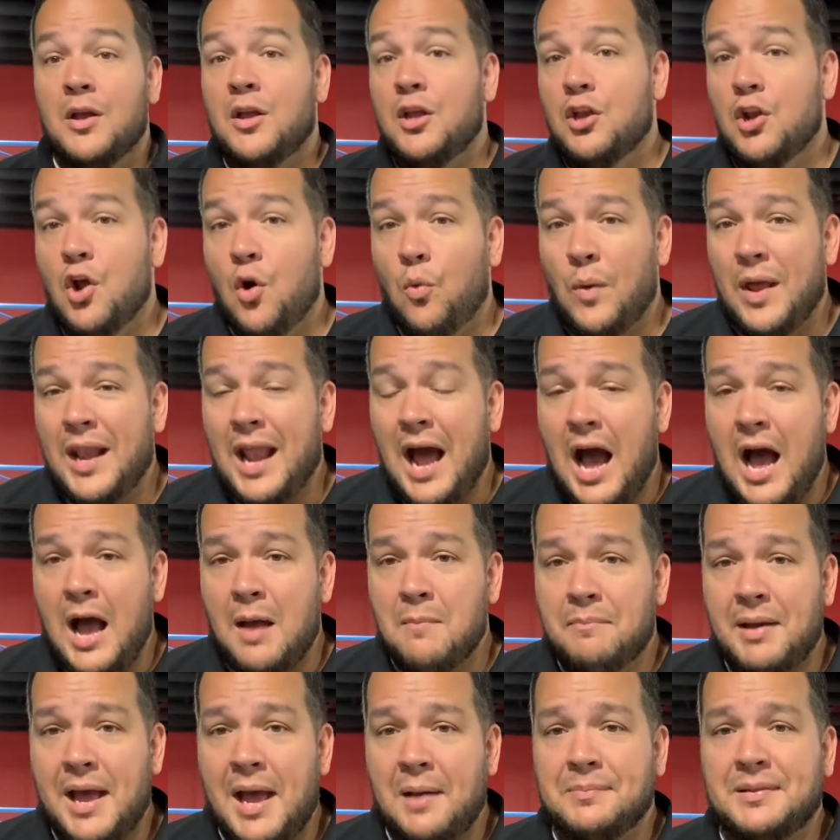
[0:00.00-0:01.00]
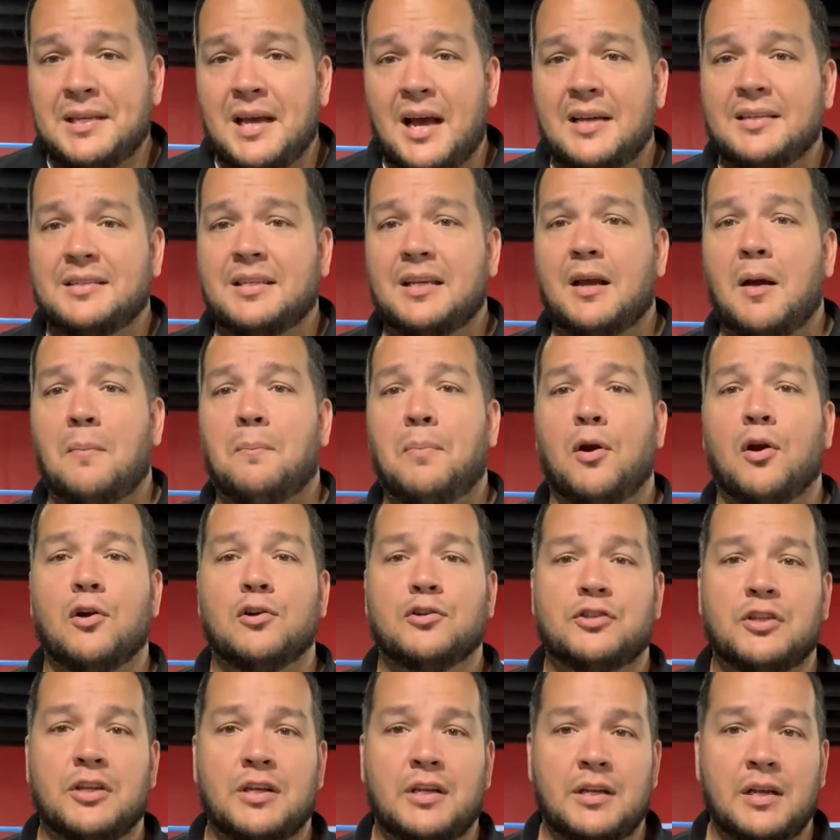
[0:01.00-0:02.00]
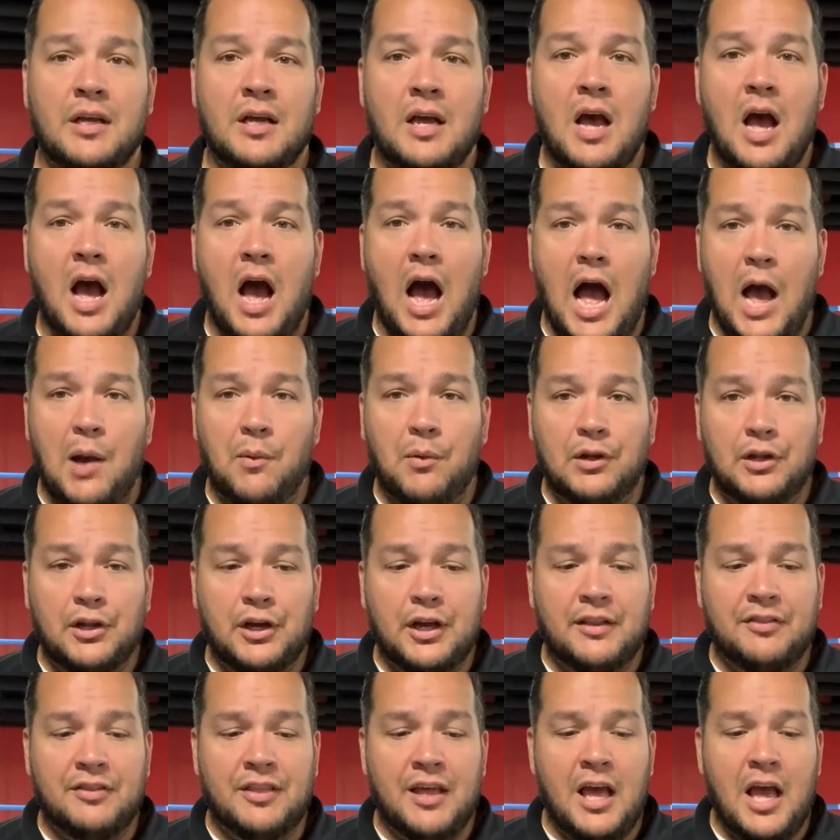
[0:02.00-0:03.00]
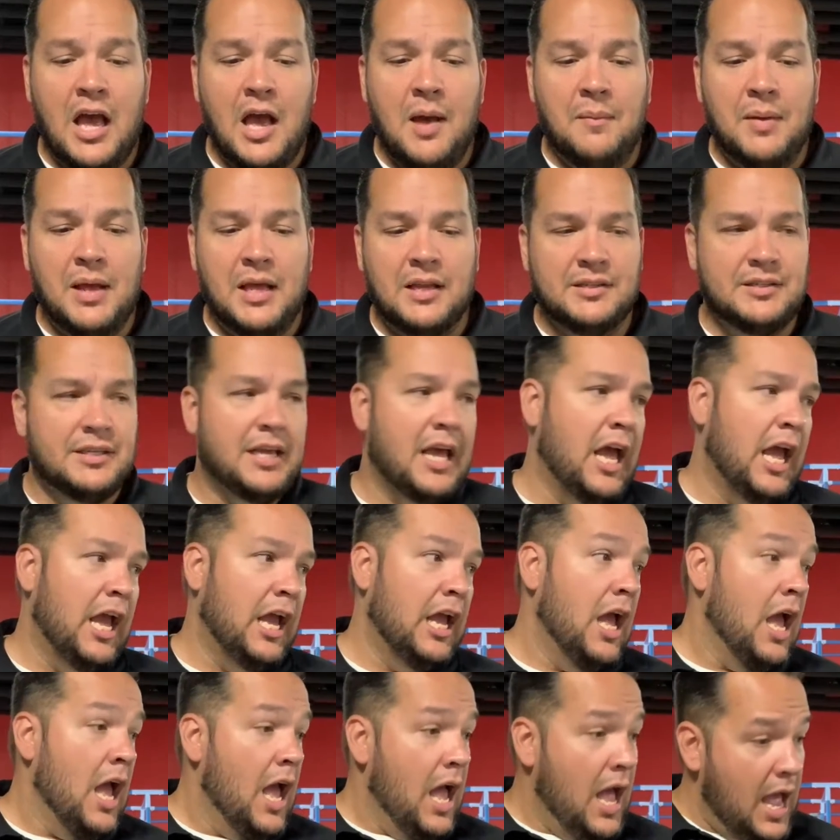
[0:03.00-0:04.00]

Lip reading: You know, when I'm baptizing a person, I will look at them and say,